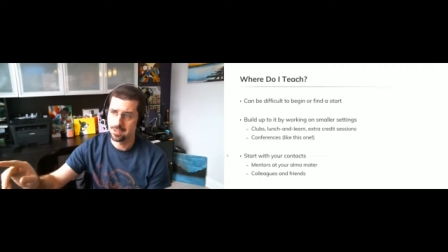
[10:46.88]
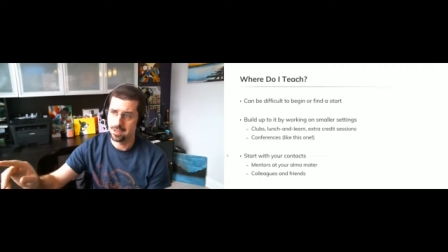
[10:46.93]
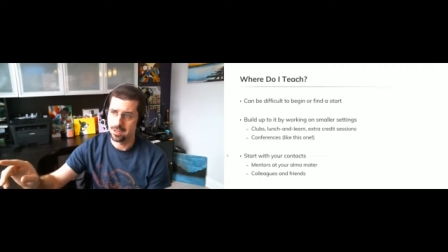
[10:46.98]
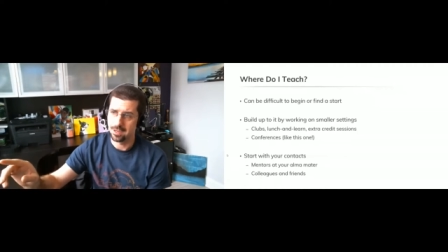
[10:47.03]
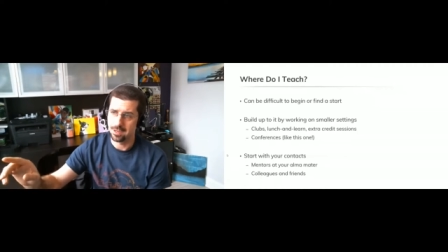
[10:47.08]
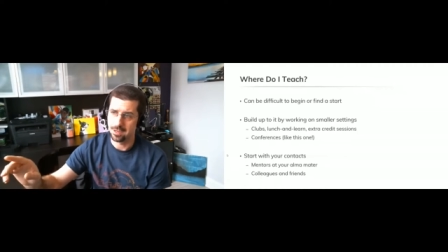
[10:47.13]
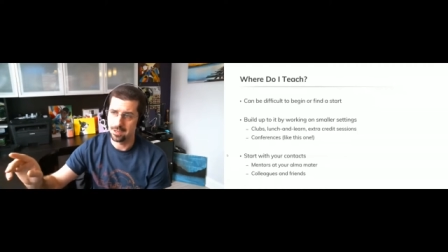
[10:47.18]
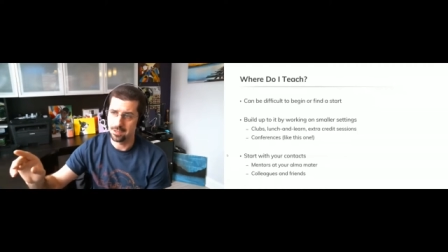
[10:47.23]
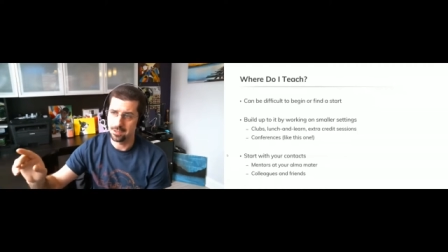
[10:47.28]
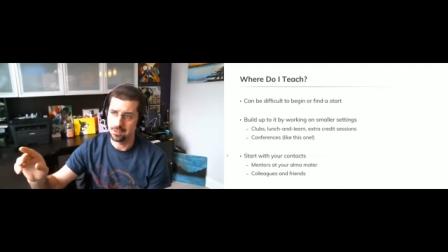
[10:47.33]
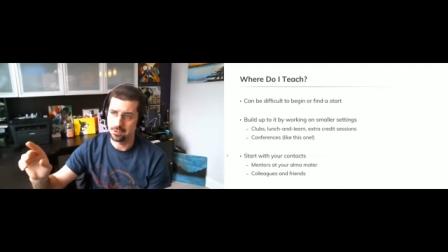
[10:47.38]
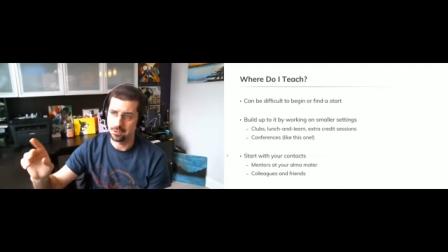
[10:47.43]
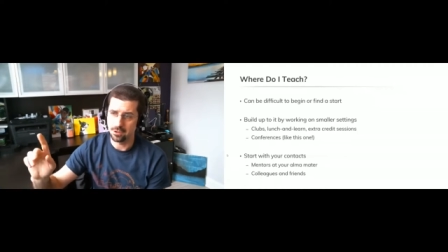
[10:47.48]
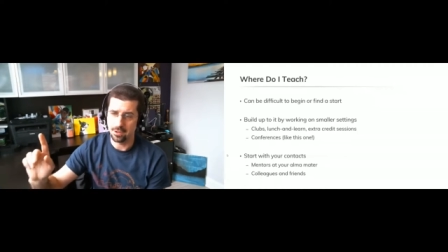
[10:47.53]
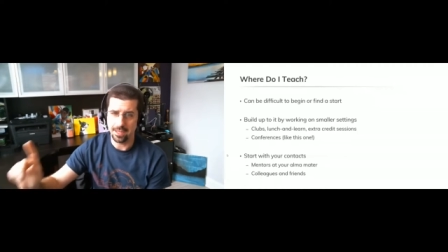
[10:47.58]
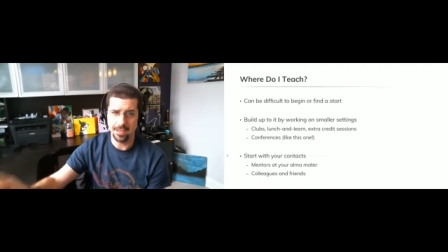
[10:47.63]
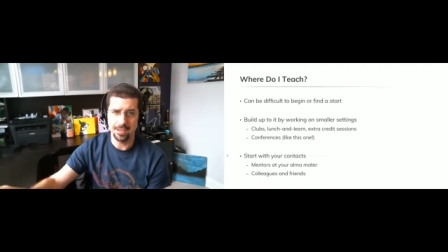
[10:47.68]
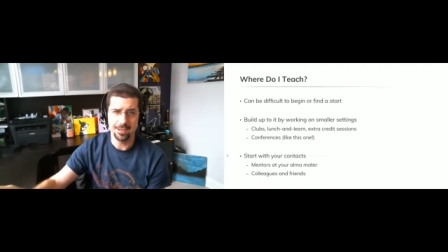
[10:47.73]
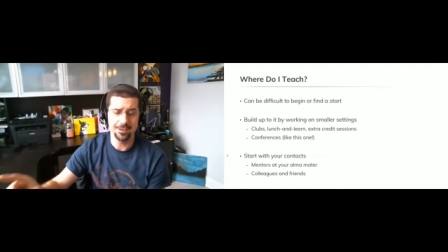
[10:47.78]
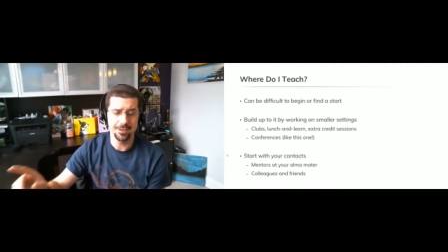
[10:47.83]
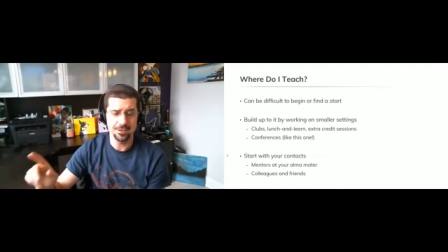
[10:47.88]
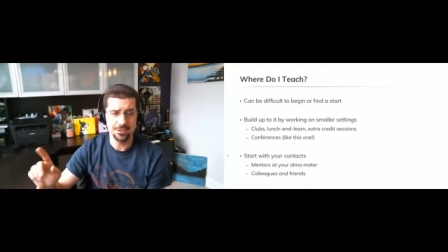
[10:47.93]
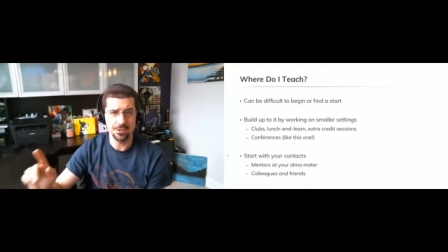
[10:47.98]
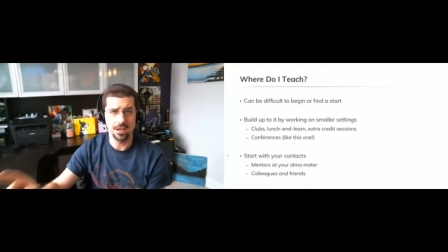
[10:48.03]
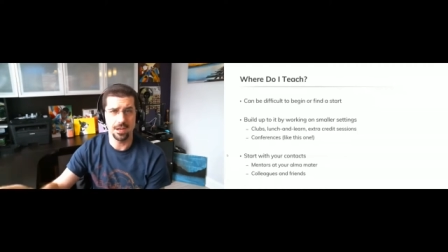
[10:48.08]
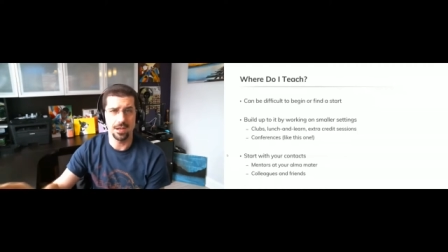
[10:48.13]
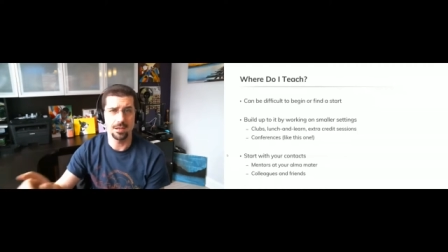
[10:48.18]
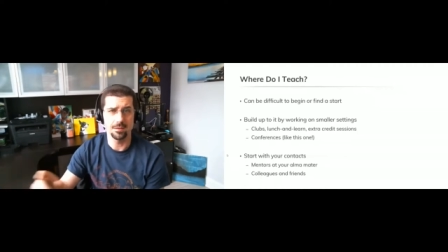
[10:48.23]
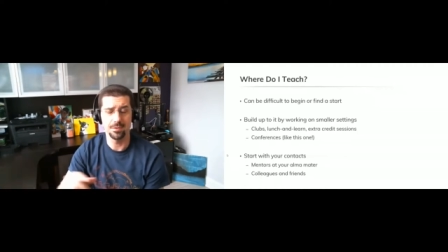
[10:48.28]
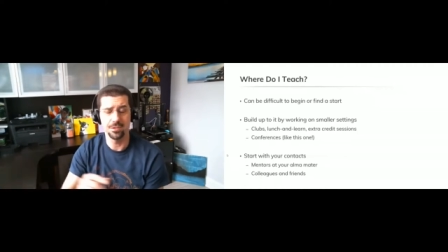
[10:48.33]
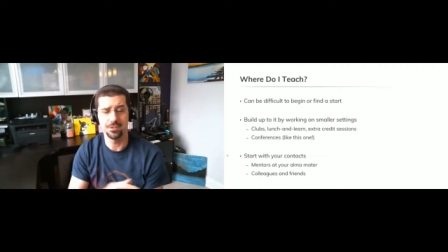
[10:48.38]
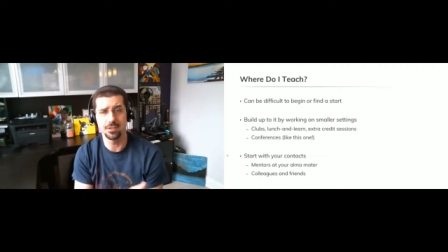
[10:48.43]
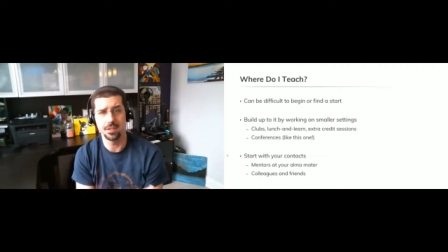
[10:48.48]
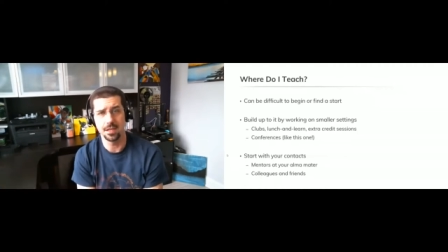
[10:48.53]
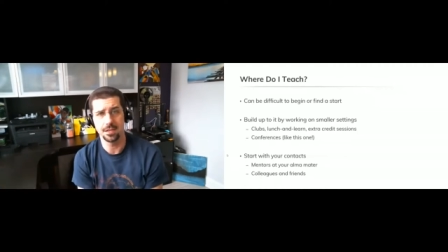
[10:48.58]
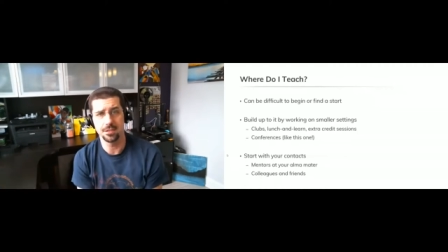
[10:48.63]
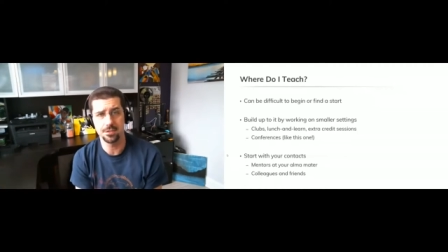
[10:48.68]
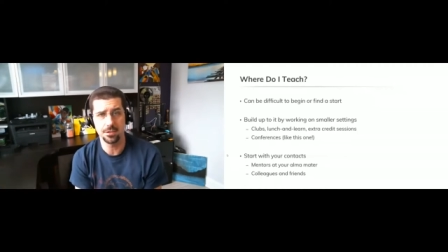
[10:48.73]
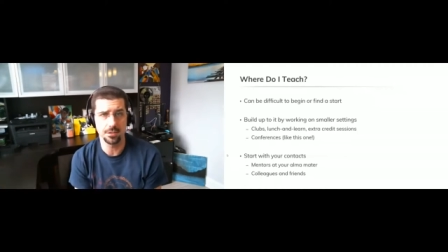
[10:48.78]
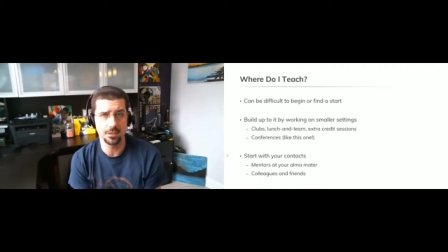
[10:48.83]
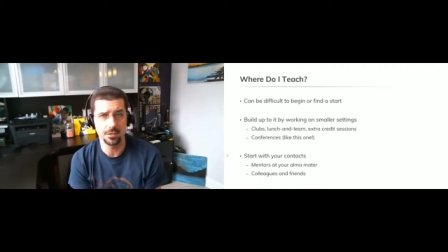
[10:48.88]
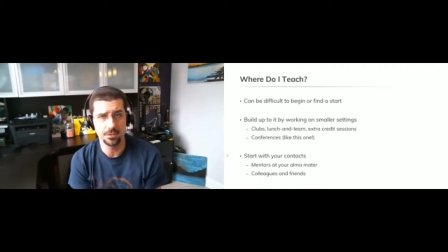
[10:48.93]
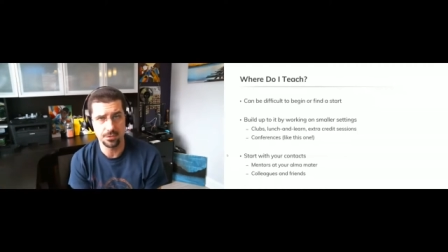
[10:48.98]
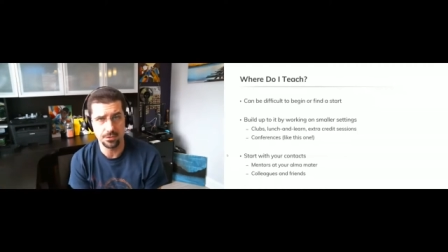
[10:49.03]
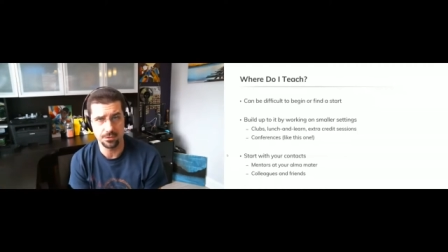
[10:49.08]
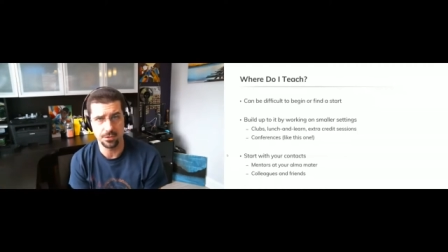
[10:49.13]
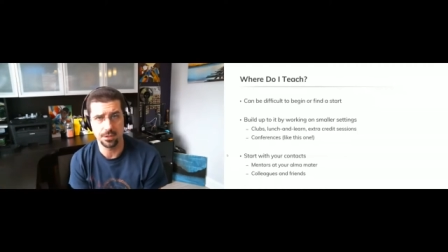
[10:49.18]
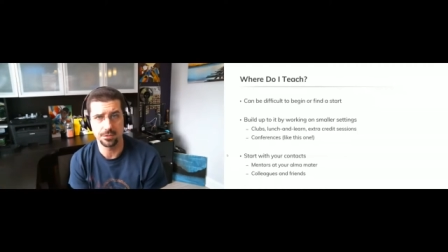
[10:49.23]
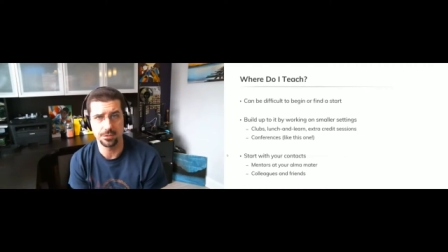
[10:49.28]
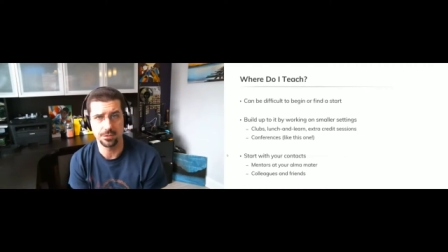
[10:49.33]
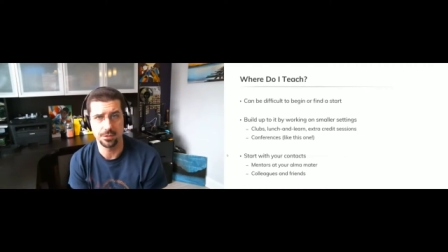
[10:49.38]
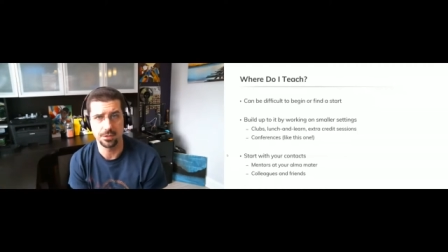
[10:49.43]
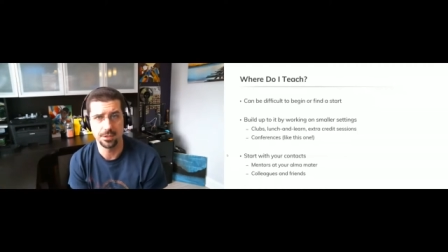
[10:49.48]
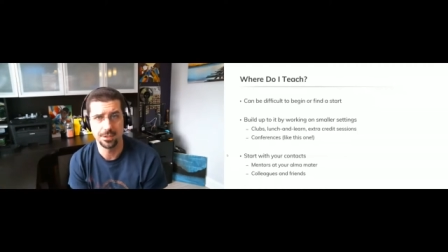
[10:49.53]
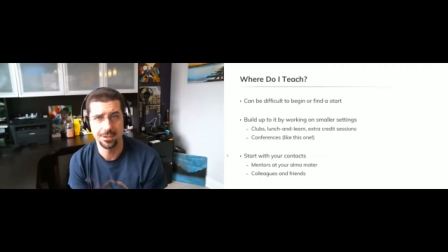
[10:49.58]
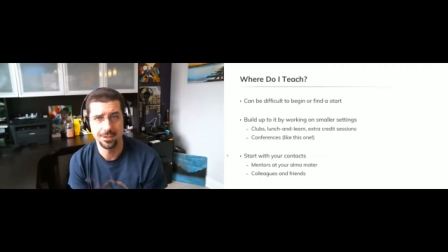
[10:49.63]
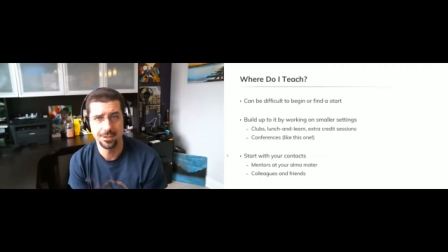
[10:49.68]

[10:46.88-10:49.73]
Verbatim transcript: uh, land a job as an adjunct instructor